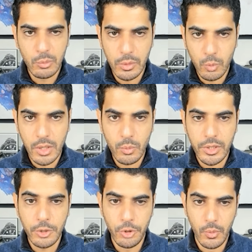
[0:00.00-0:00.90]
and we run
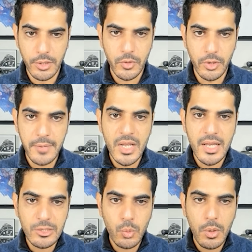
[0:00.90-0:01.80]
with the new one,
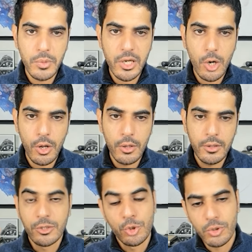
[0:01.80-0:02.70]
okay? That's what we call
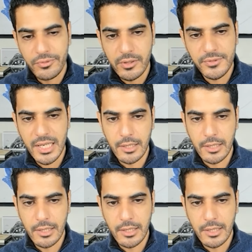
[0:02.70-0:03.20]
a conservative